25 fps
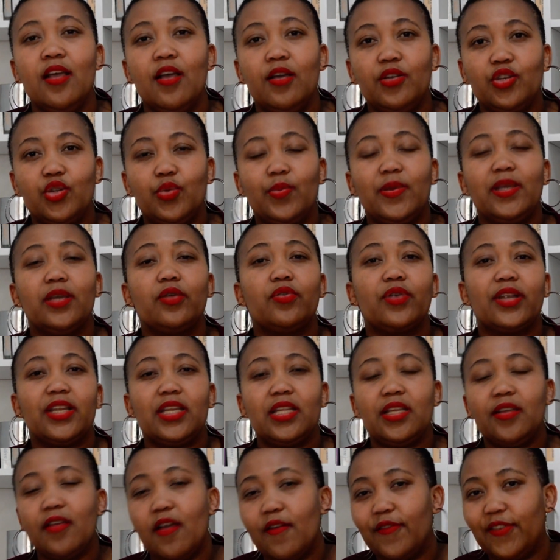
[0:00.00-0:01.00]
to be
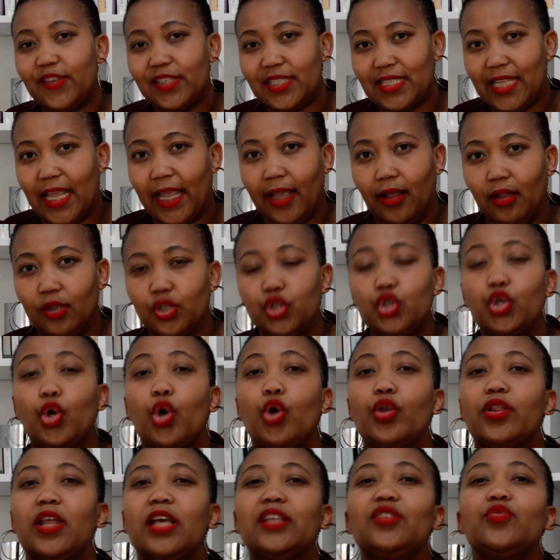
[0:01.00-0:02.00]
ready for sale? So
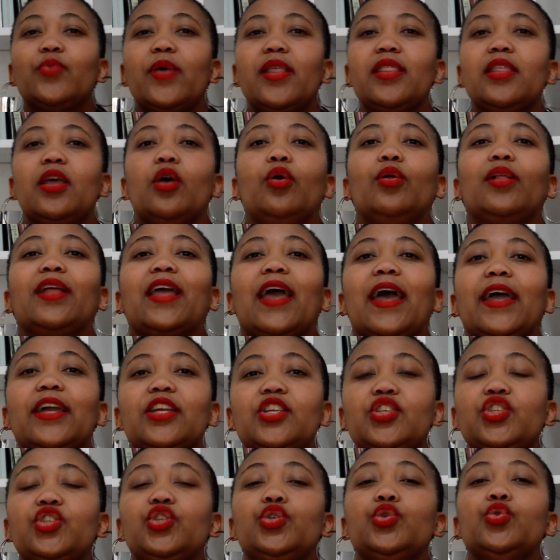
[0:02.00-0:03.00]
that's when they'll
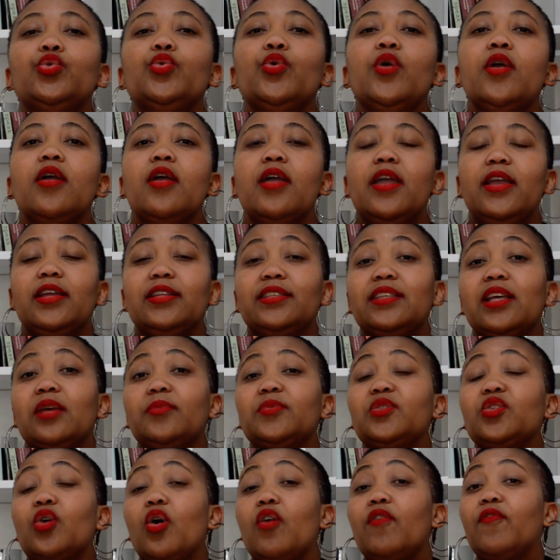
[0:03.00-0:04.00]
guide you in terms
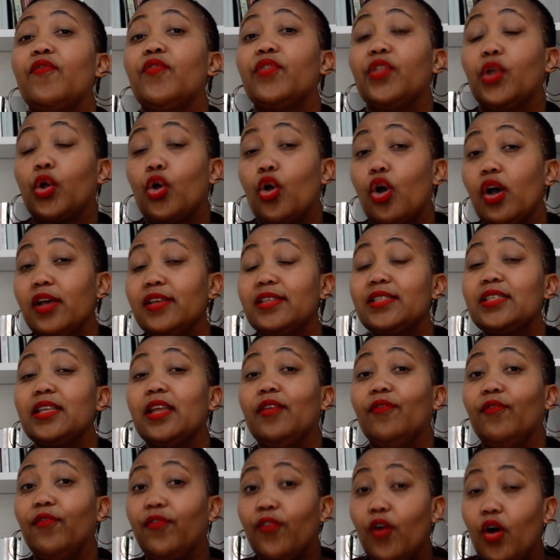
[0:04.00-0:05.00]
of the costs
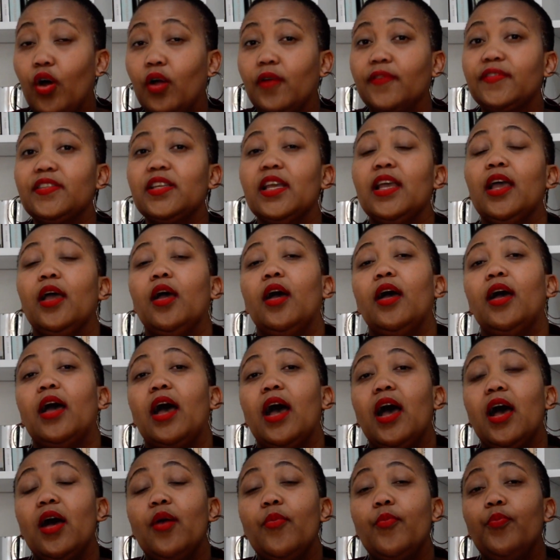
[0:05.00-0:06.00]
involved
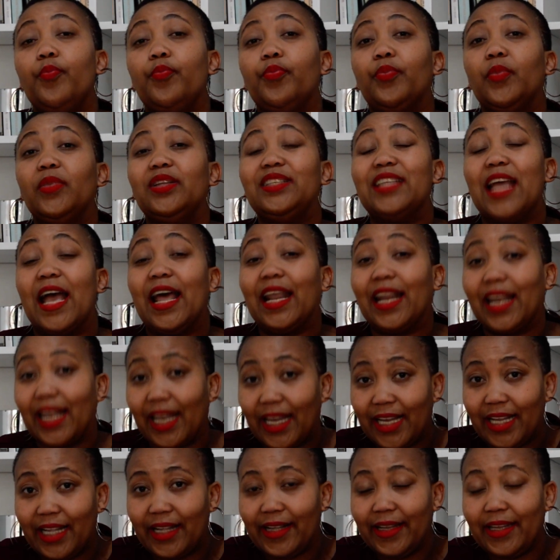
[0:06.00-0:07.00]

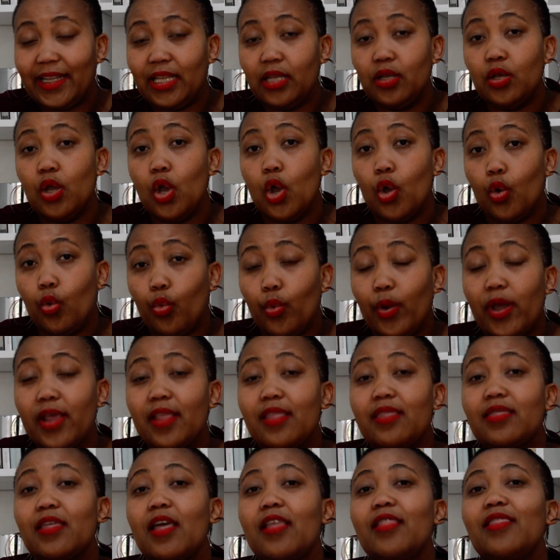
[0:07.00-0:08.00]
directly
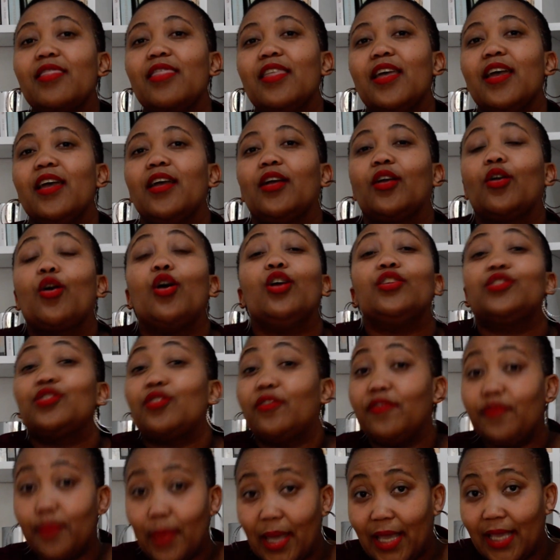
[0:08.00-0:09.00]
with the cost of
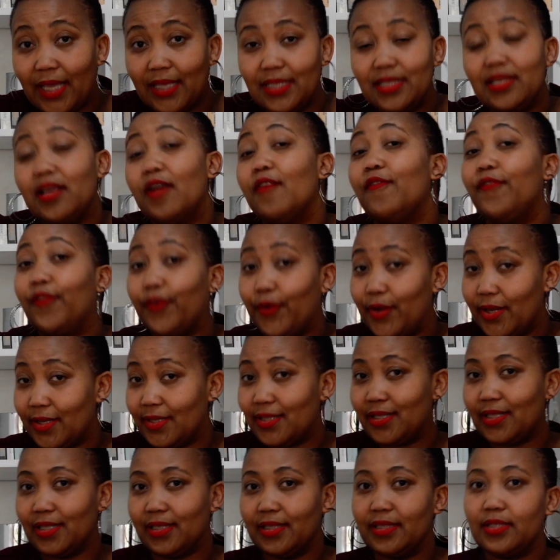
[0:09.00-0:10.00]
maize, for
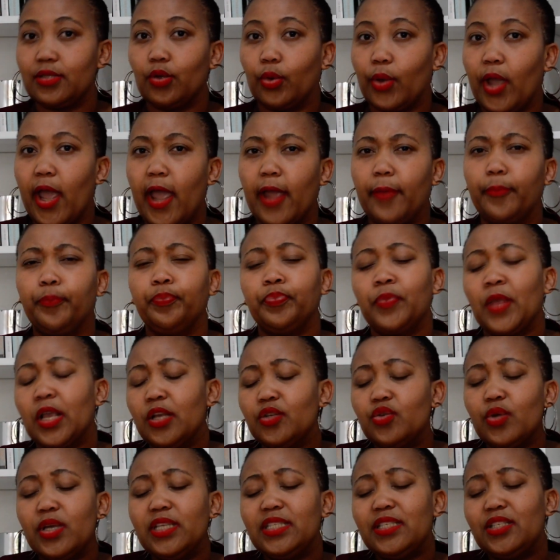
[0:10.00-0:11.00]
instance. Okay, so
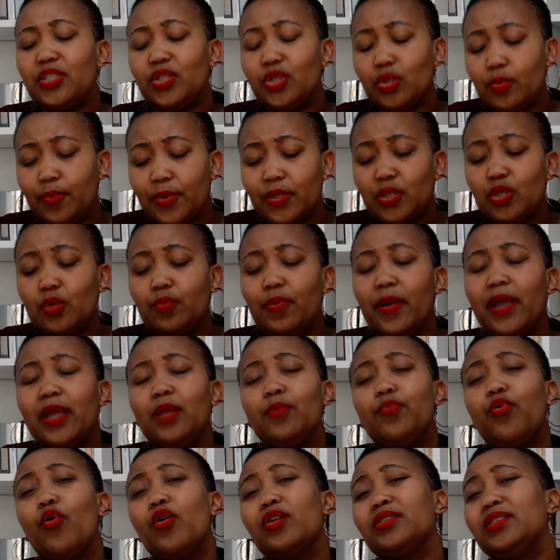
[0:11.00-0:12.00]
it's super
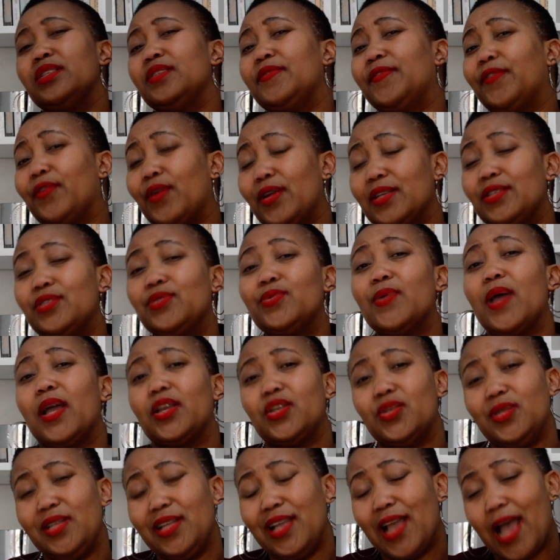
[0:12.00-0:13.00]
important for us to
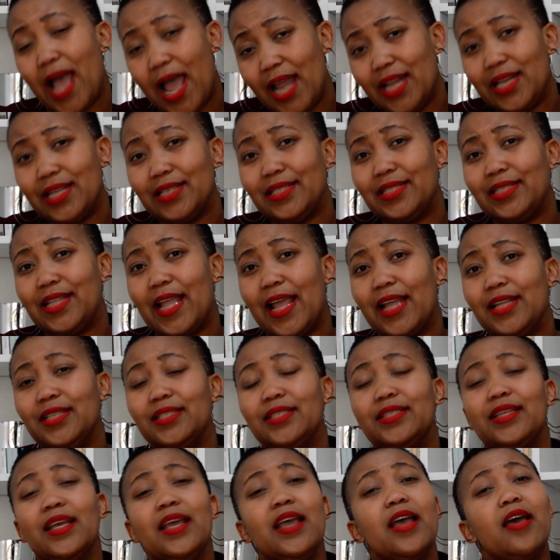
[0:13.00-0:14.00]
actually understand
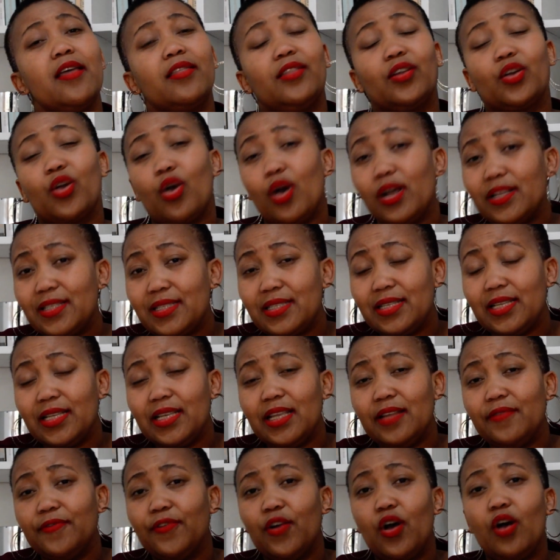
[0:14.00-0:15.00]
the costing
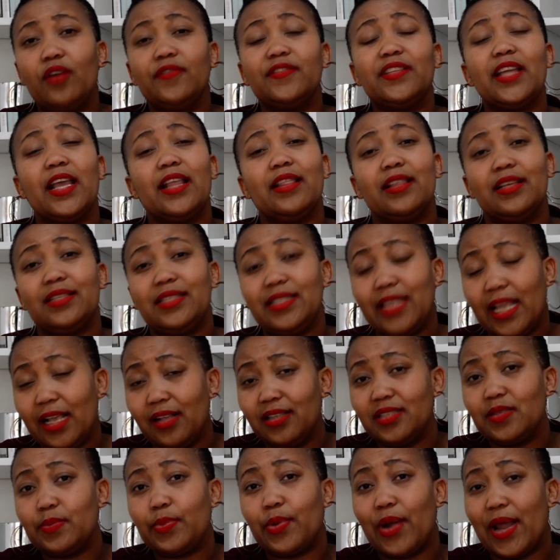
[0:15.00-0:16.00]
involved and the
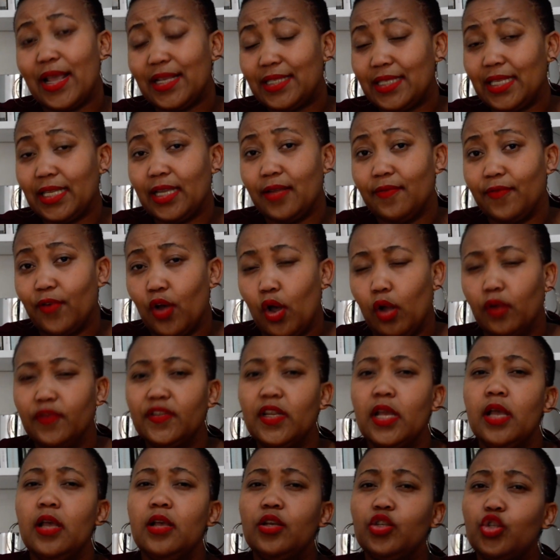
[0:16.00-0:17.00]
sales pricing involved.
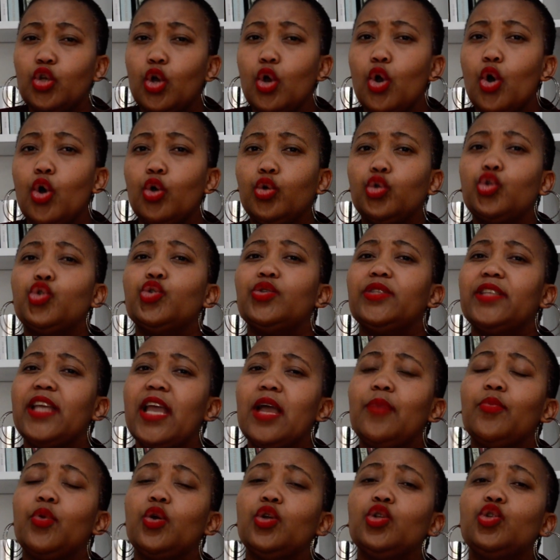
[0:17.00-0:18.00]
So today
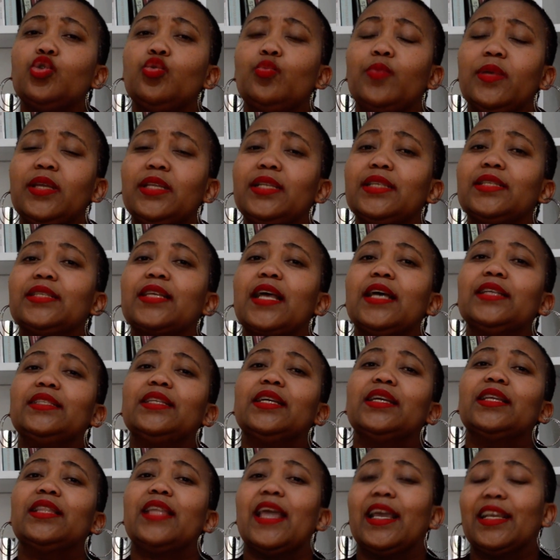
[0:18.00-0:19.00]
I'm going to be
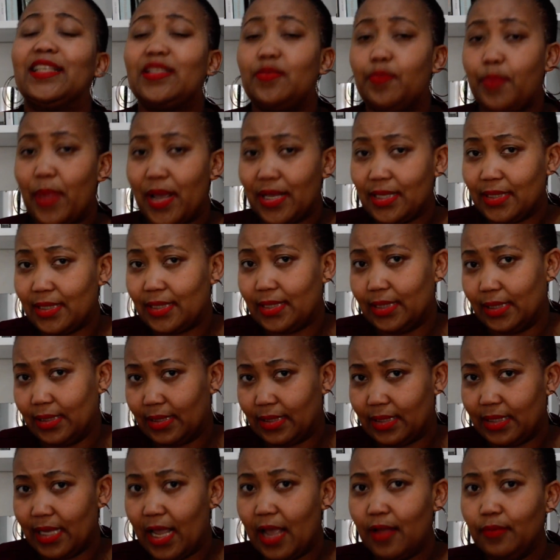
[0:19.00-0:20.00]
discussing the expenses.
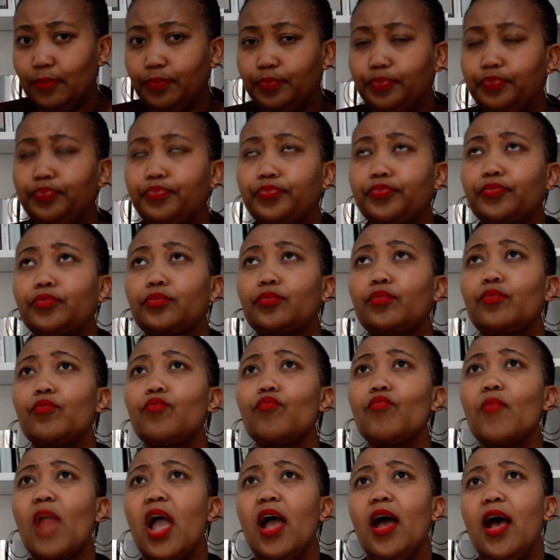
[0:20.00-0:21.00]
Yeah,
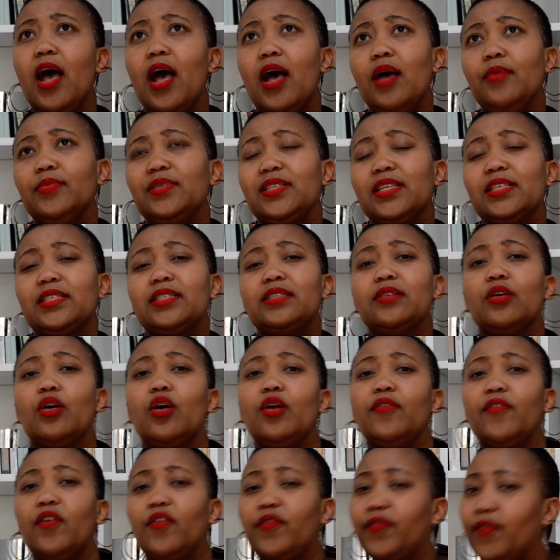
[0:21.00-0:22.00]
just
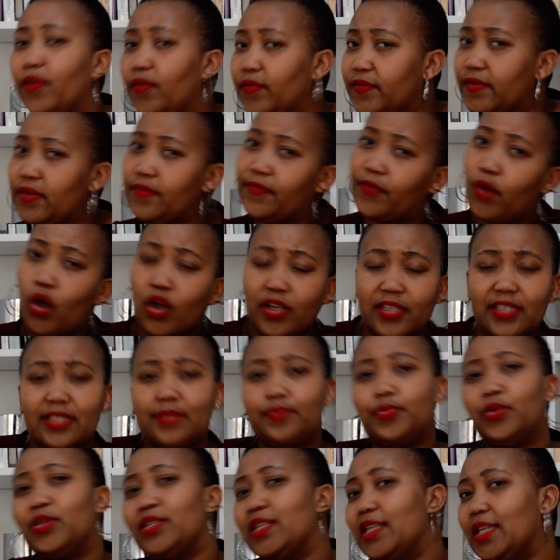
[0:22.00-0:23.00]
of course
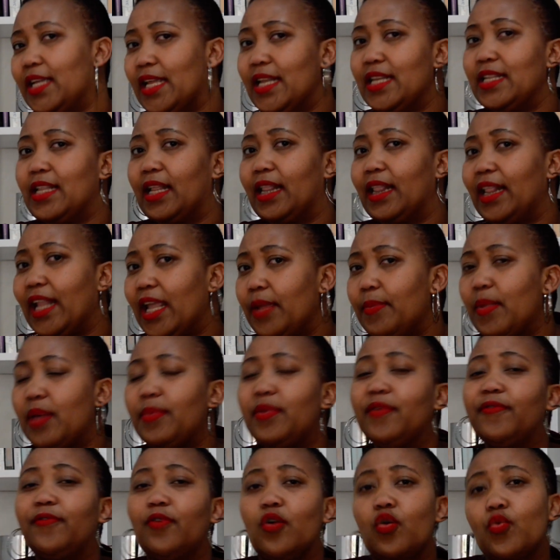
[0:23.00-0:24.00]
putting in the disclaimer
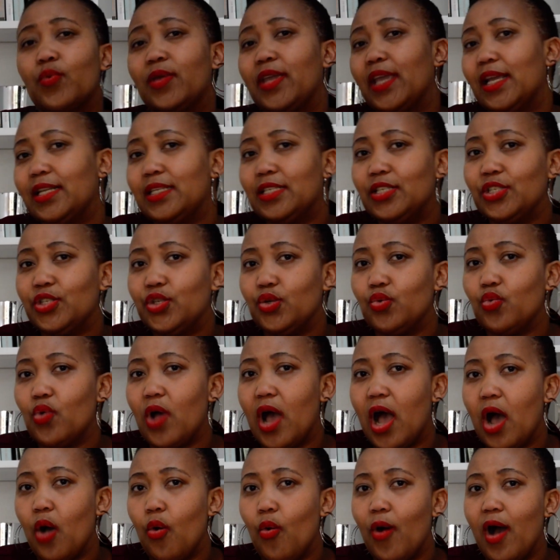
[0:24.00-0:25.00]
before we get into
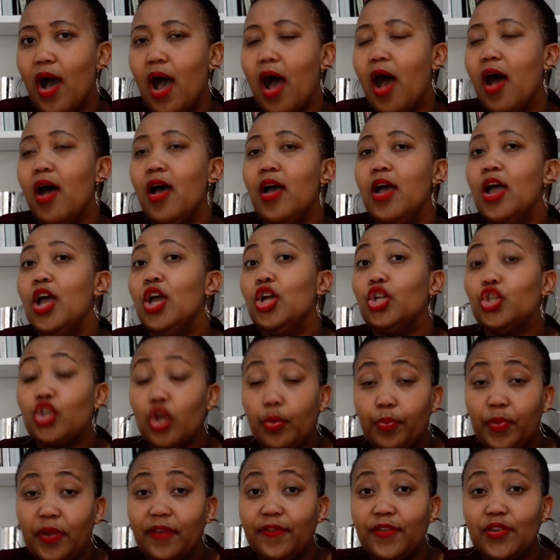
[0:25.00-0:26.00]
our
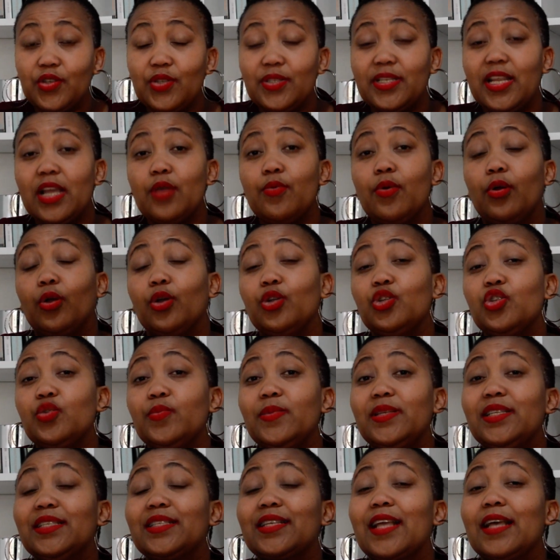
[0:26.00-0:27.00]
topic for today. We're going to be
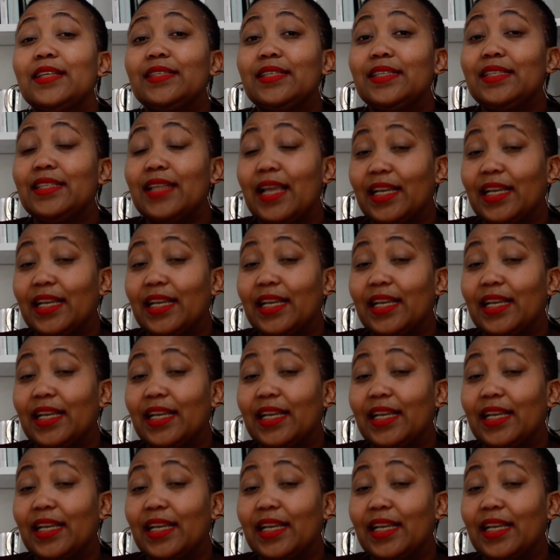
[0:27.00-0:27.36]
discussing the